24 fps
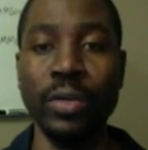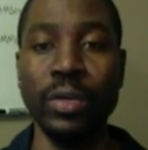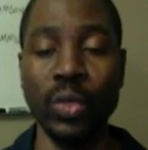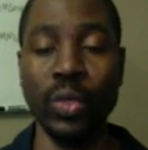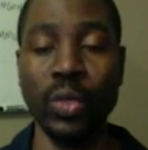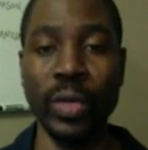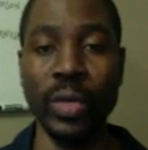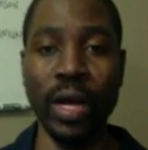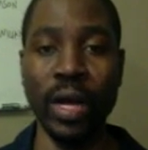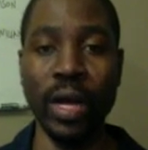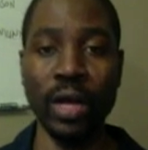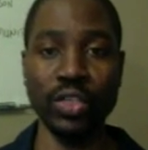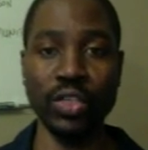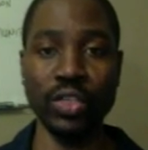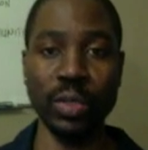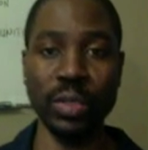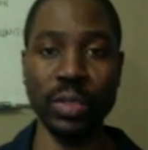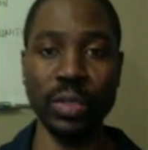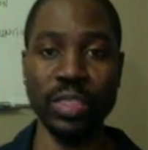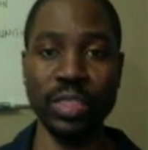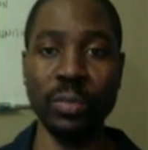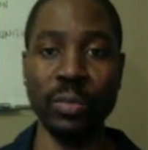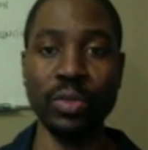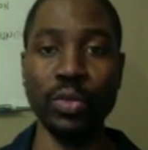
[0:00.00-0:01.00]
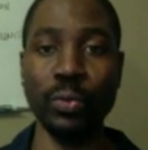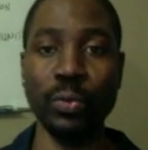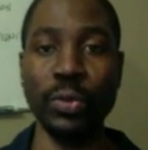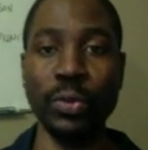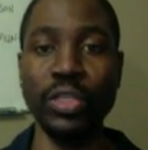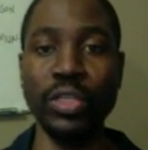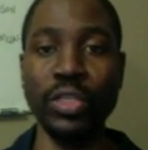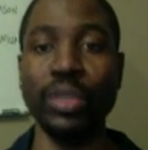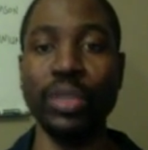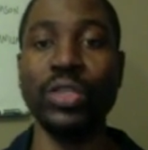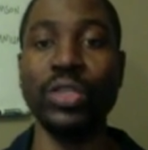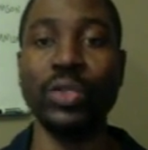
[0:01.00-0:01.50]
So we all should be able to
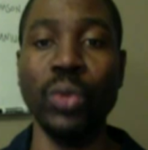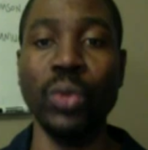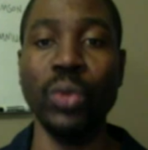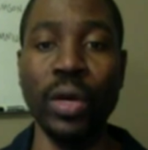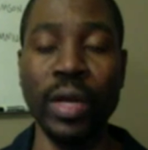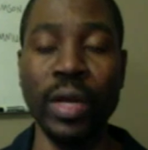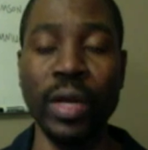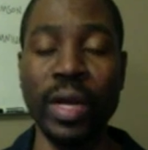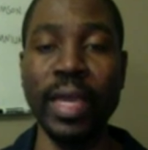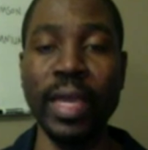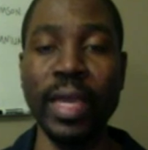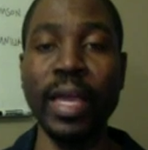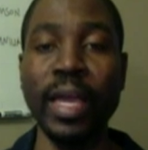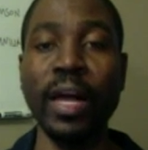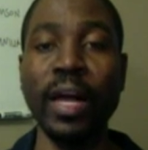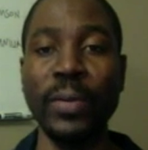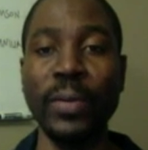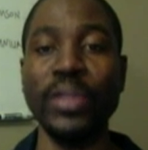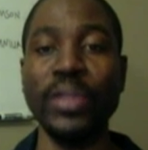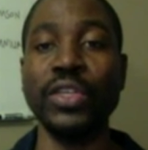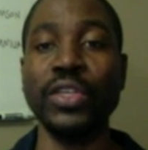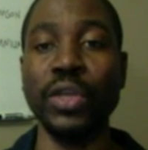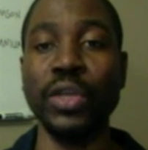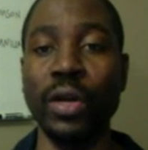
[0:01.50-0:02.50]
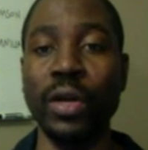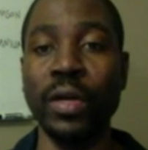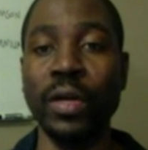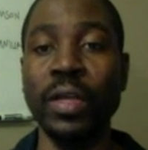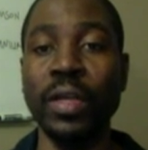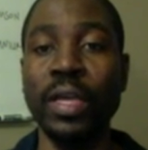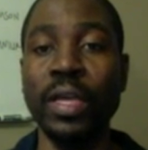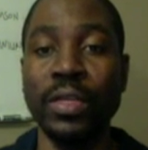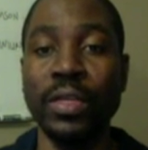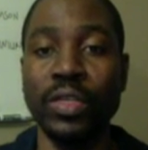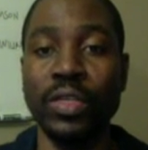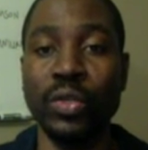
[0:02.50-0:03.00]
reach out to other and help each other
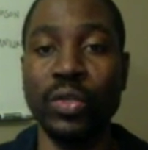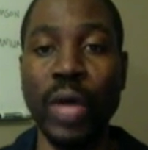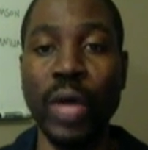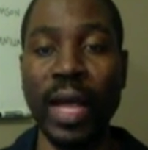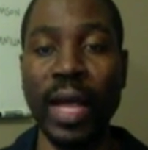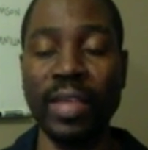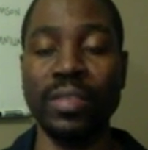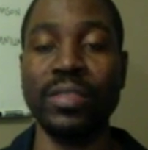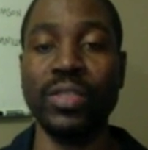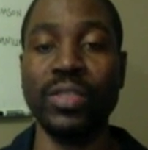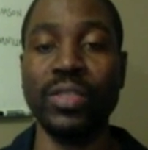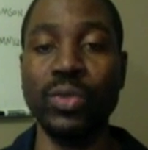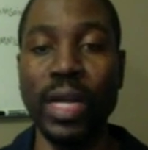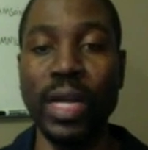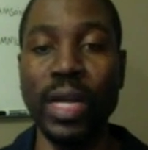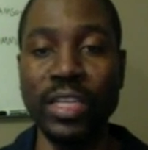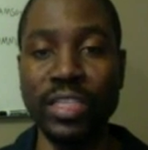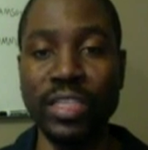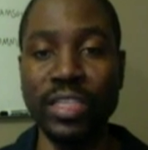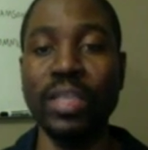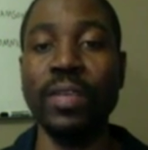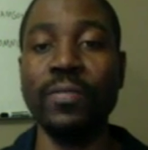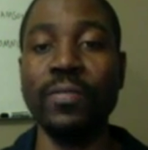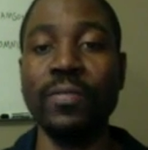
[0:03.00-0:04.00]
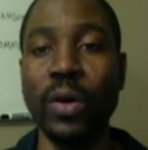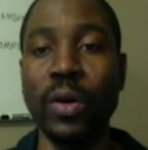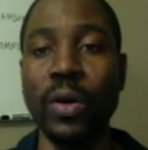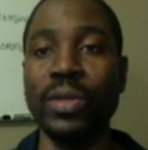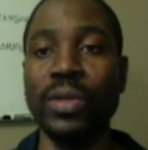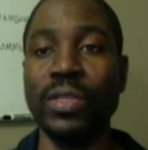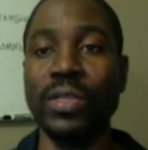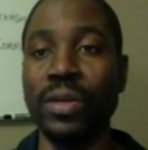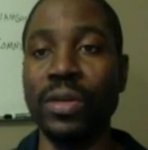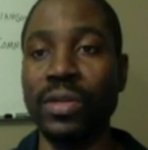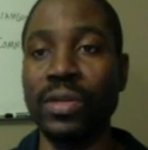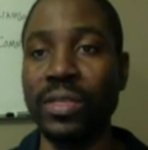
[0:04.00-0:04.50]
to achieve our
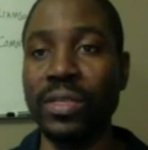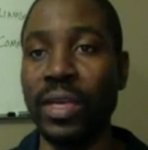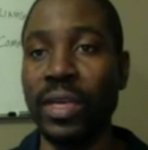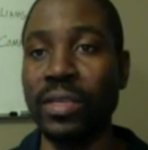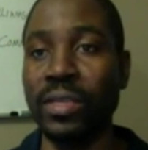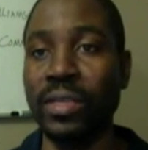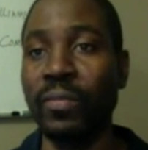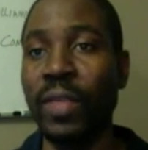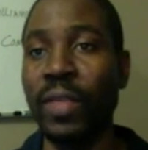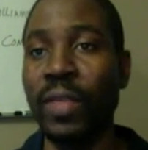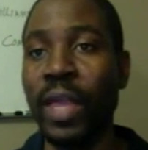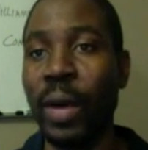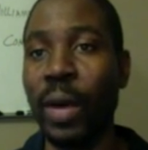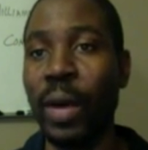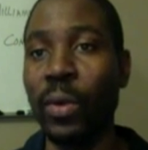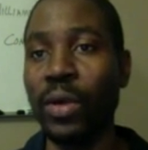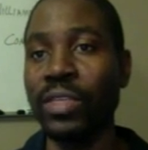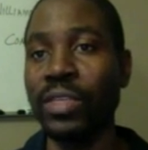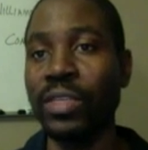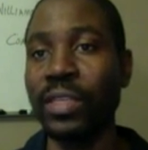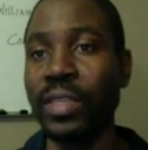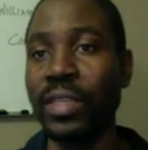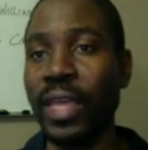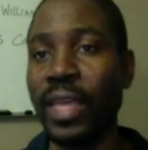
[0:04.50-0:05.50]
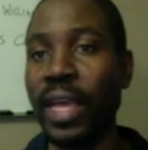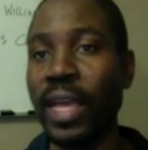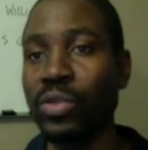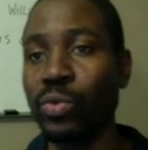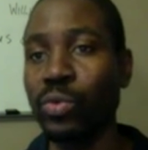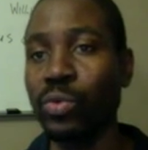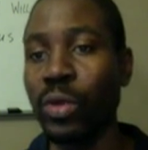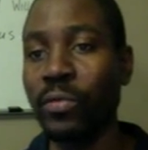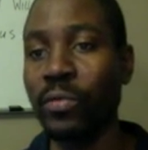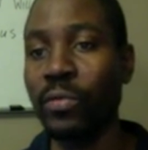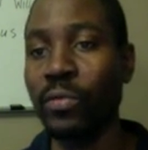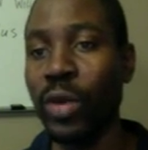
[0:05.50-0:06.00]
success. I want to say thanks
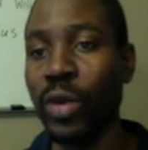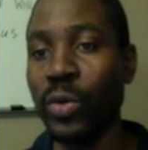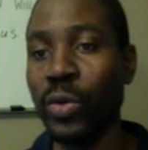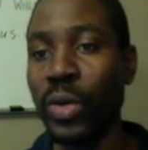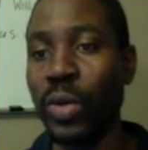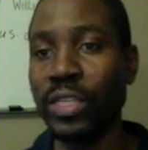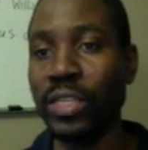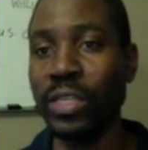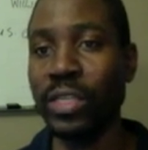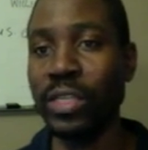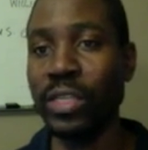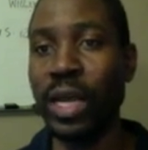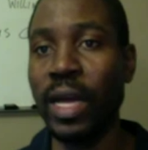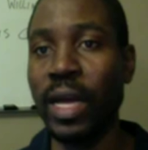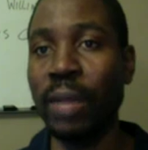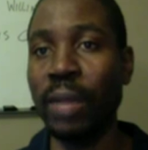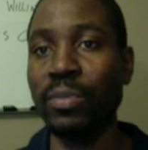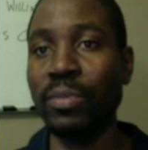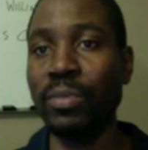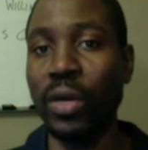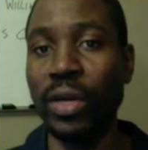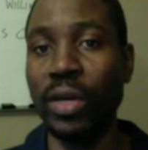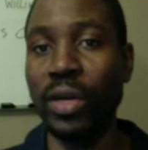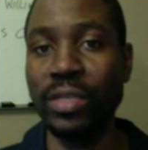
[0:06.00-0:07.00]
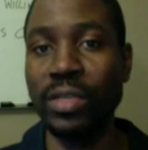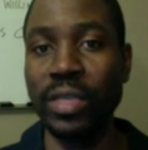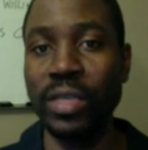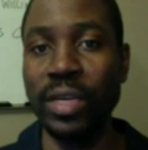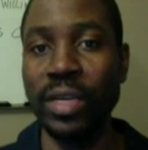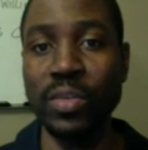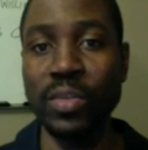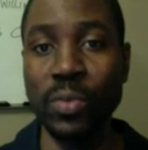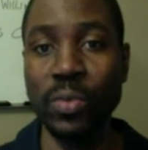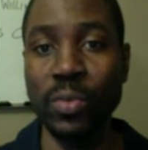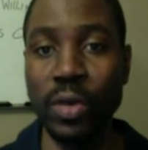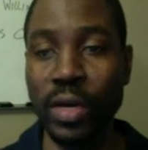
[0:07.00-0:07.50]
to everyone who actually joined us here
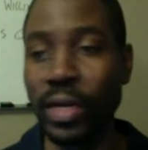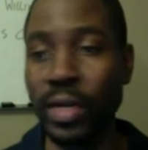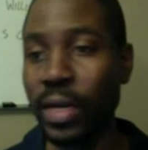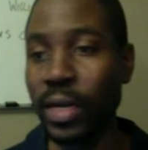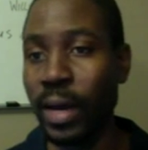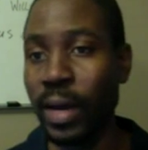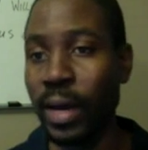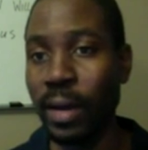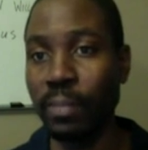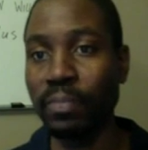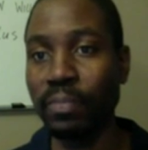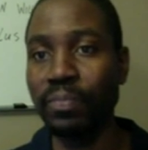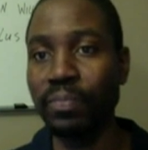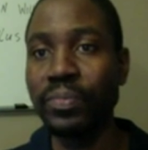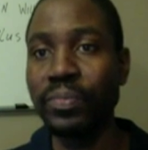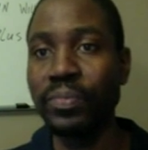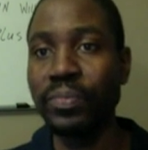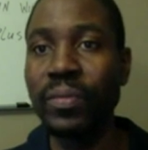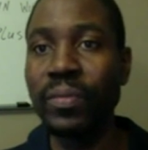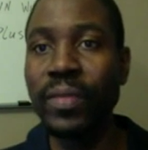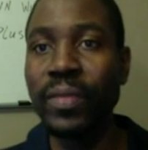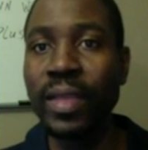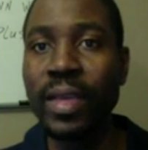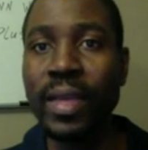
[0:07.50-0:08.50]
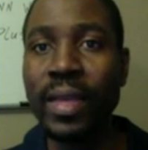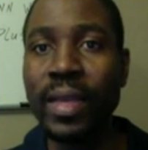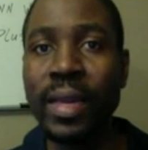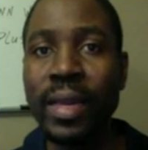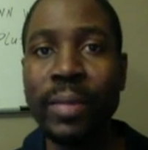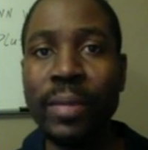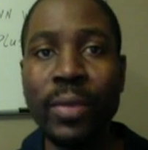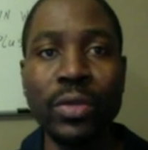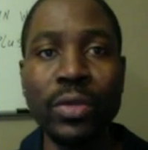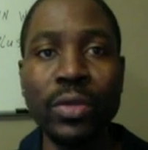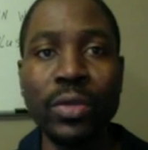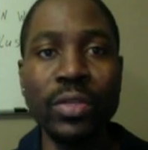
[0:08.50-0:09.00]
this morning. Let
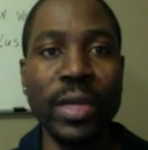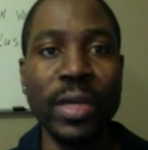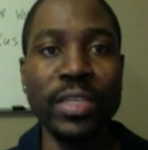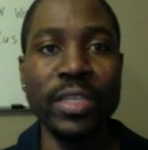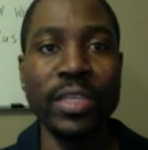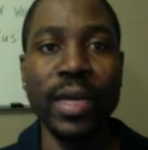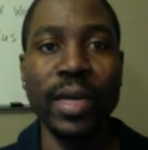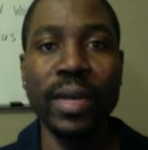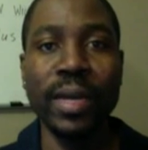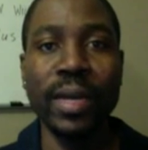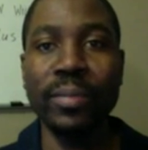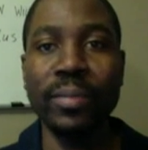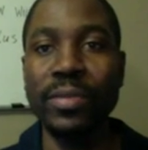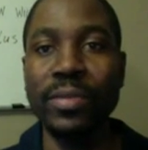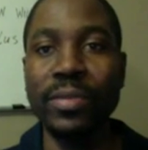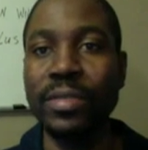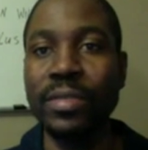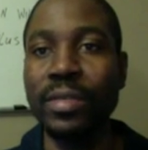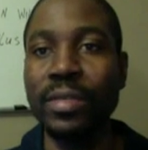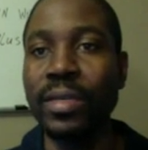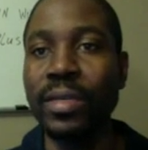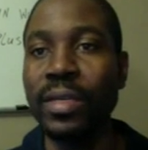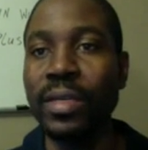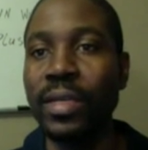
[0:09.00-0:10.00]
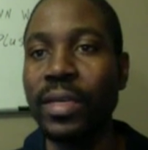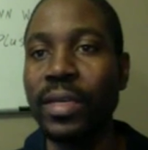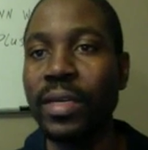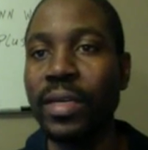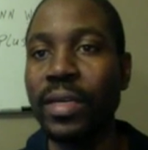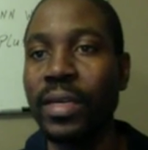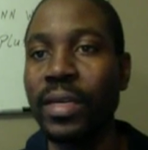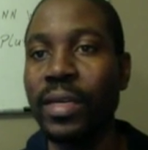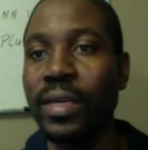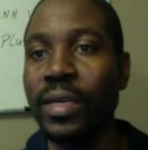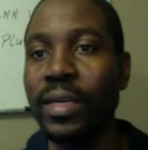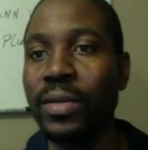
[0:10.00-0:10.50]
me go to my chat. Let me see
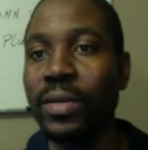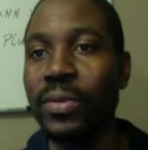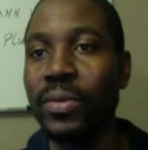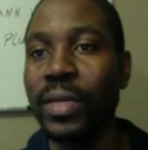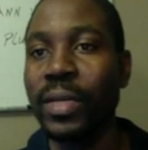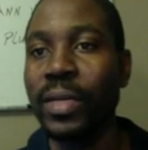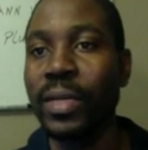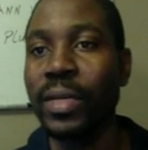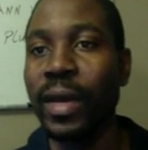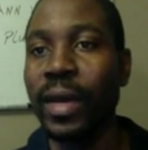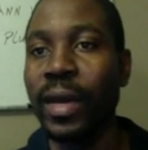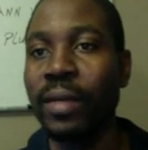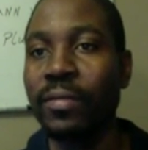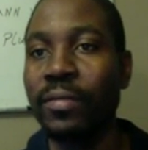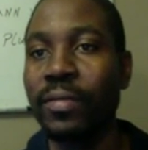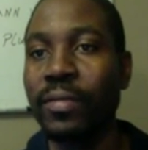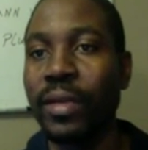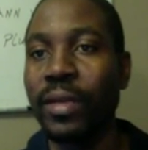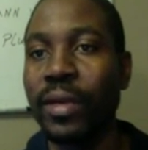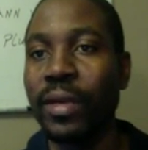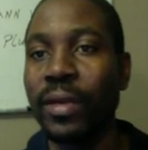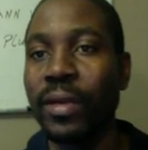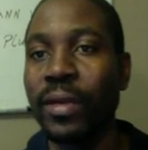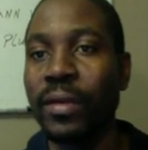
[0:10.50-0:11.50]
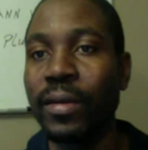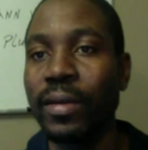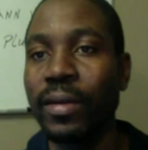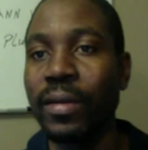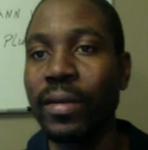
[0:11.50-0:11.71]
who we have here.